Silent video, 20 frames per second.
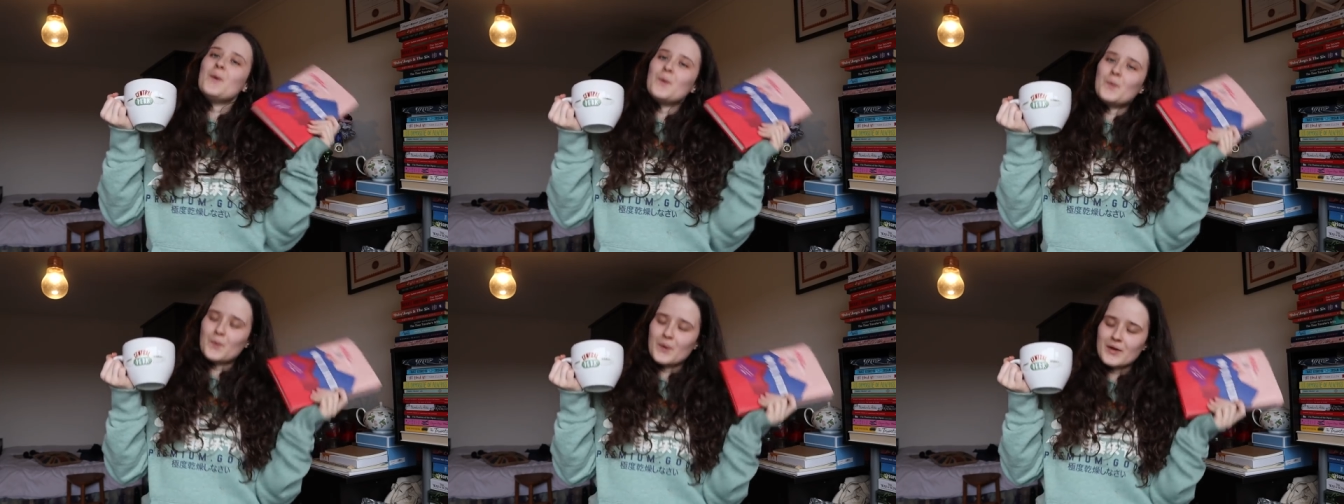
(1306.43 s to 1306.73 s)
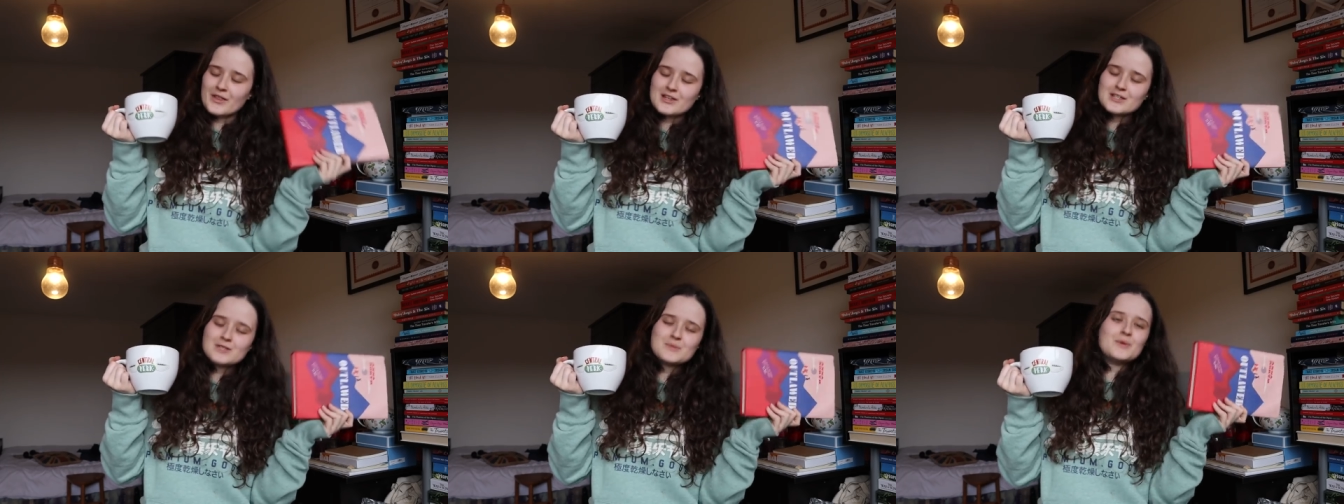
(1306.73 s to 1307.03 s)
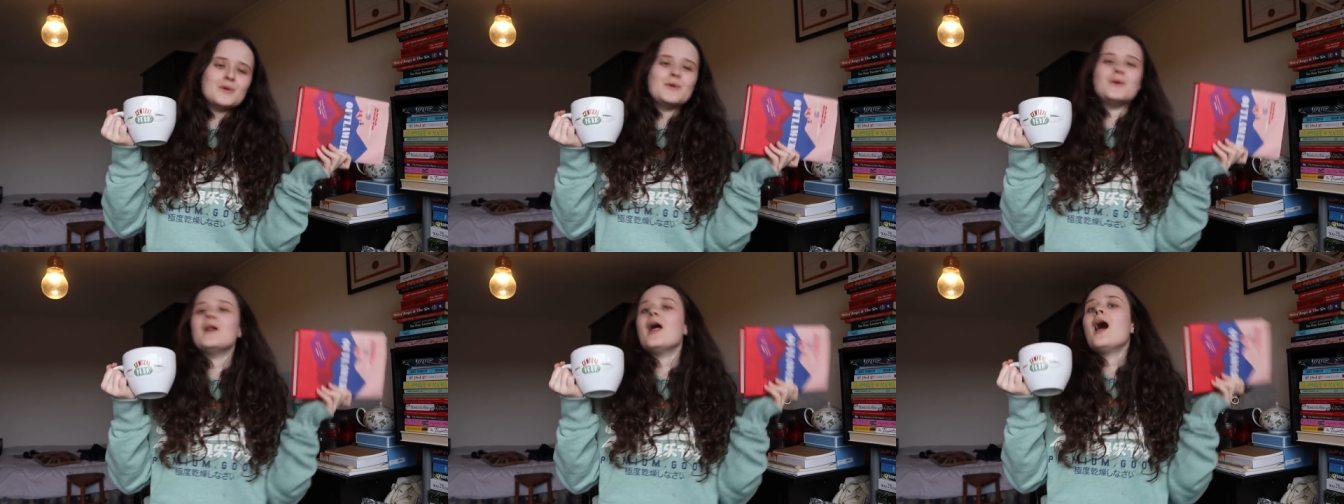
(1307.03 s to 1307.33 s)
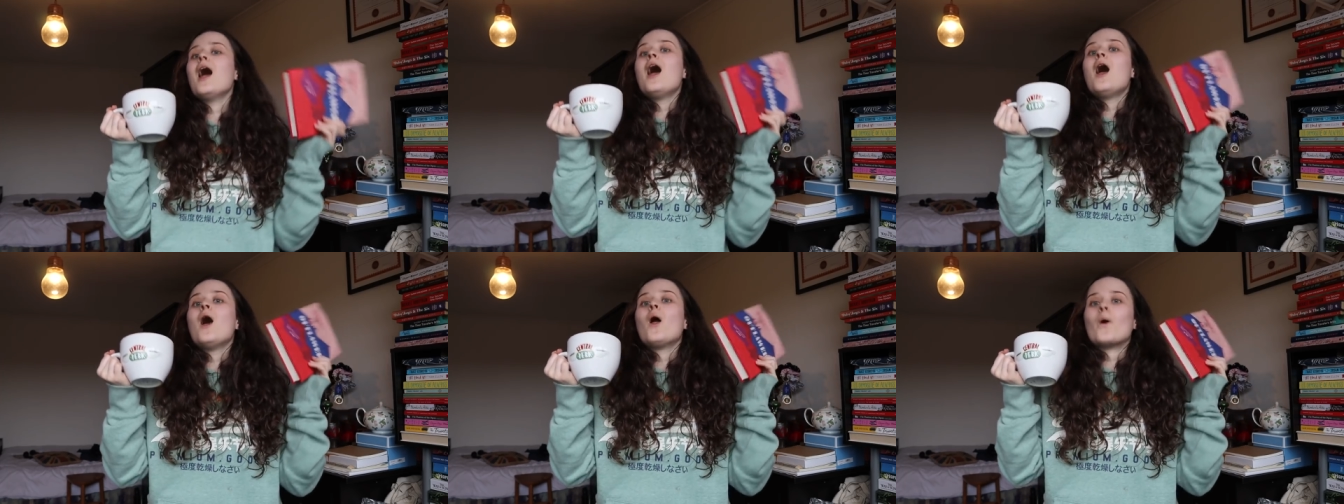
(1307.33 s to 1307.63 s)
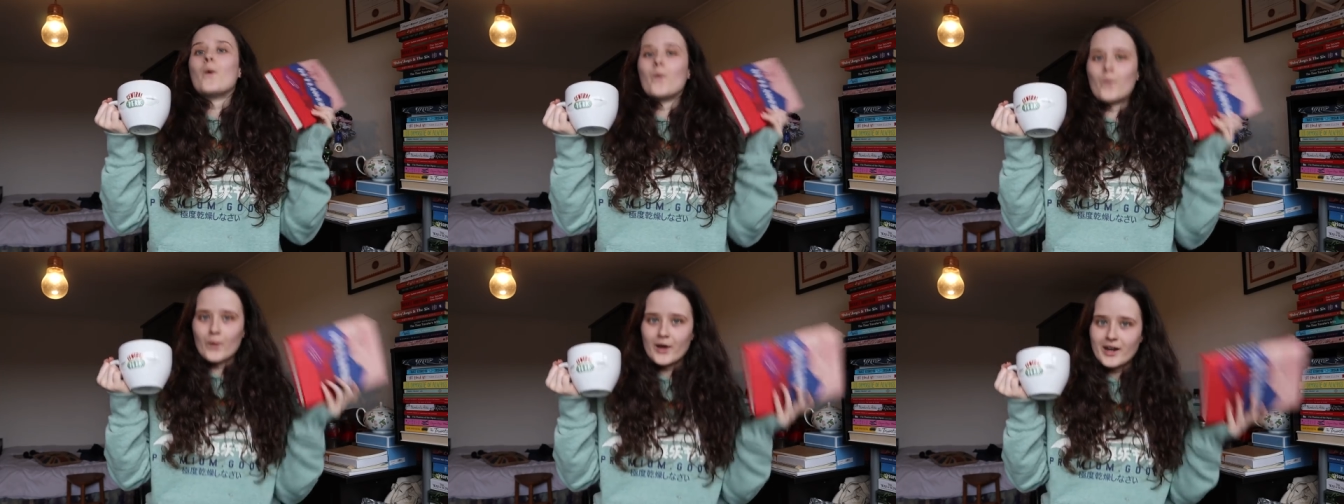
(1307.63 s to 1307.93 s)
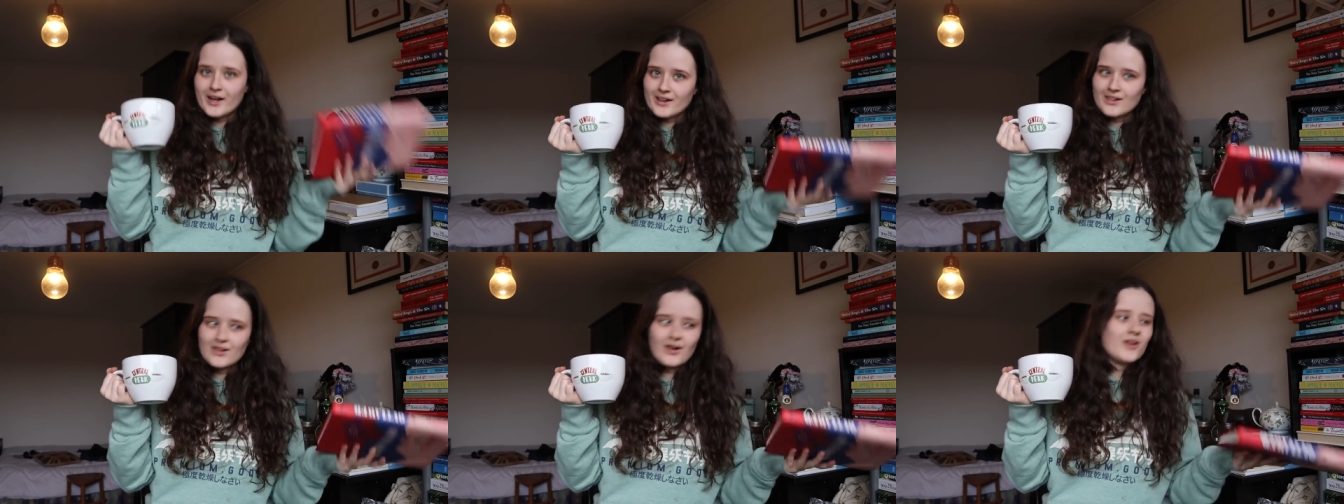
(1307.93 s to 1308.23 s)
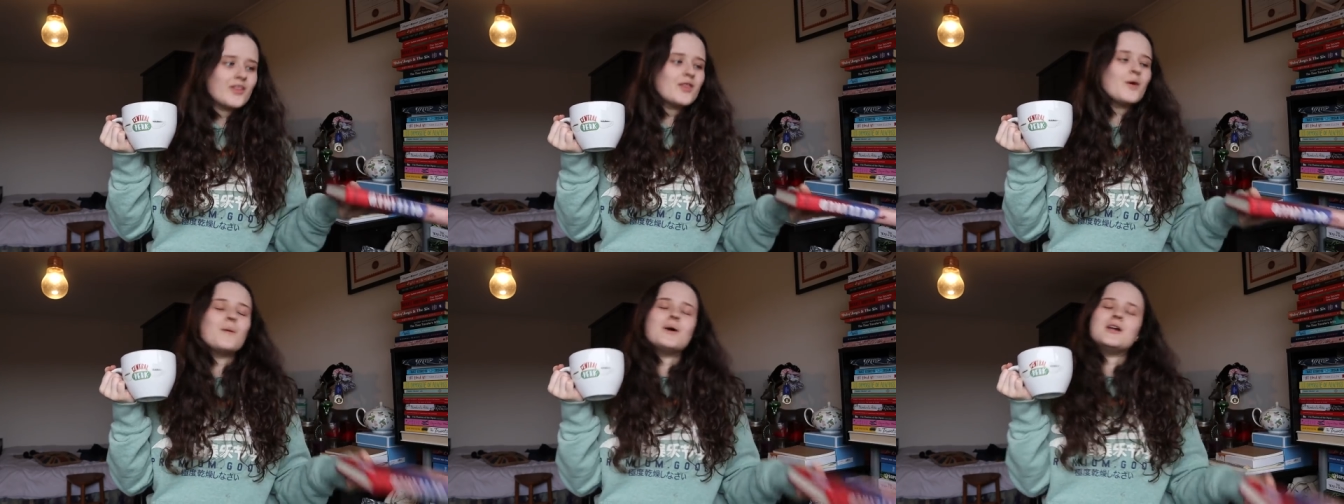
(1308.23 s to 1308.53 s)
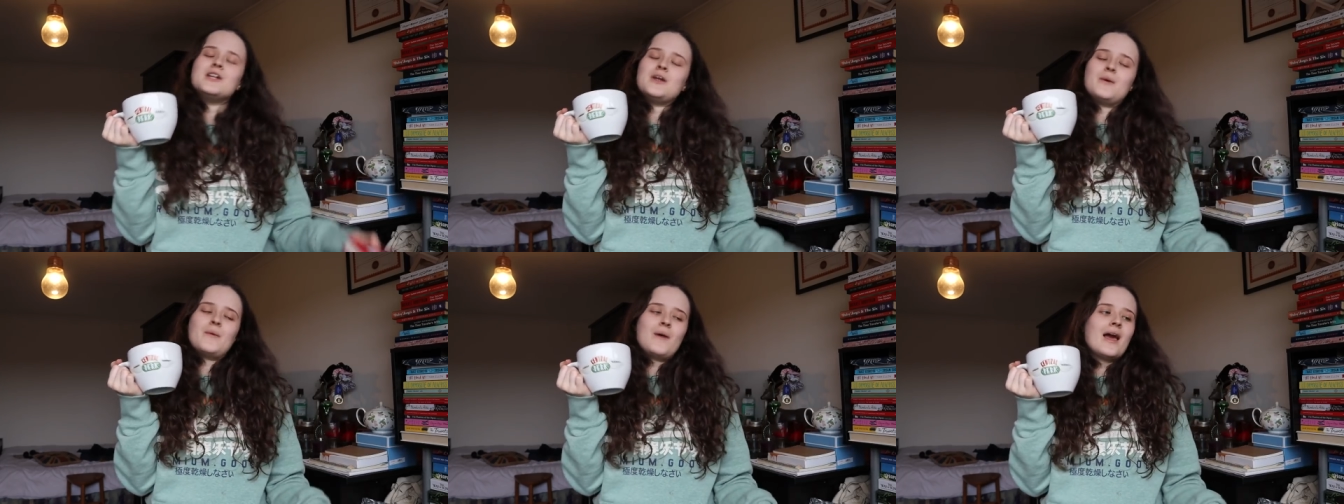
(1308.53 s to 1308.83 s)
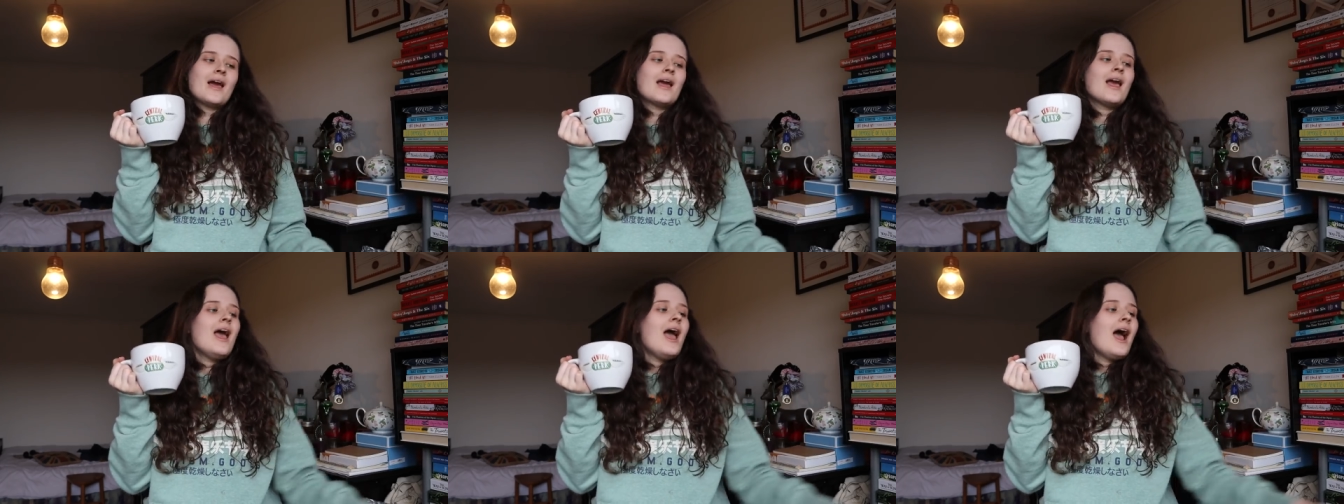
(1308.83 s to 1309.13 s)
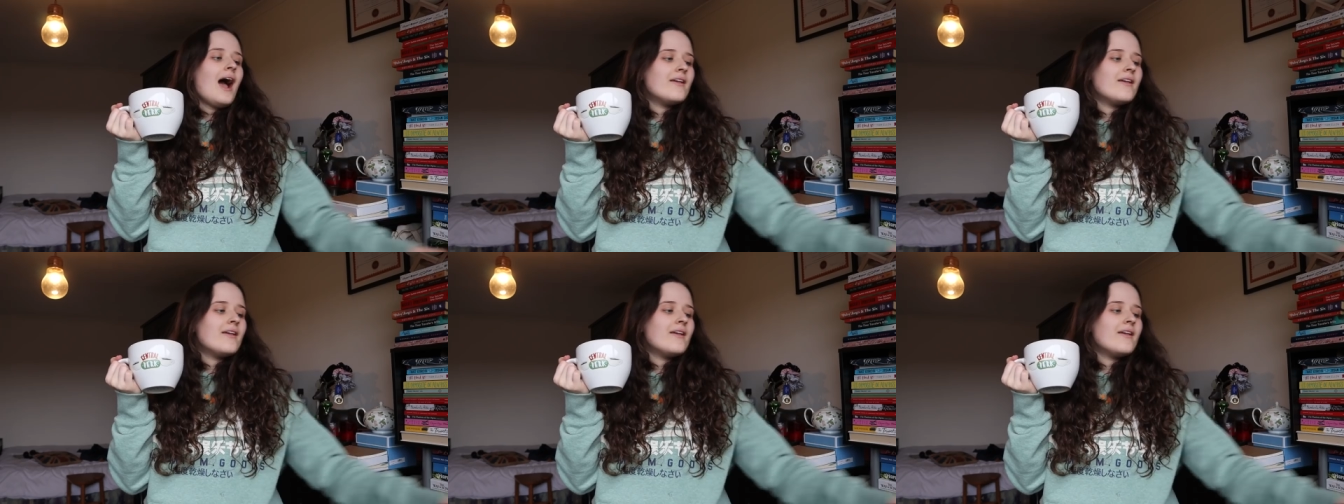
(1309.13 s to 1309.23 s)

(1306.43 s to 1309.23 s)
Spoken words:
Witherspoon read along that we're doing.